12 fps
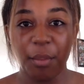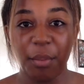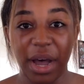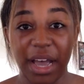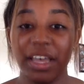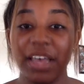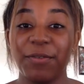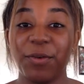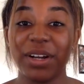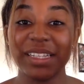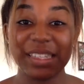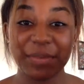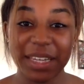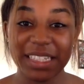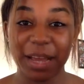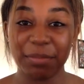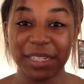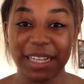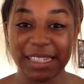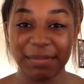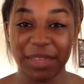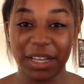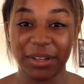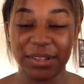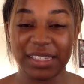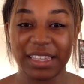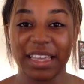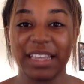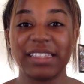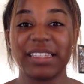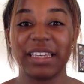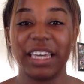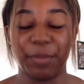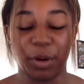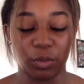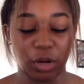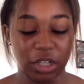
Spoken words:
But if you want to see me attempt to get something close to this, keep on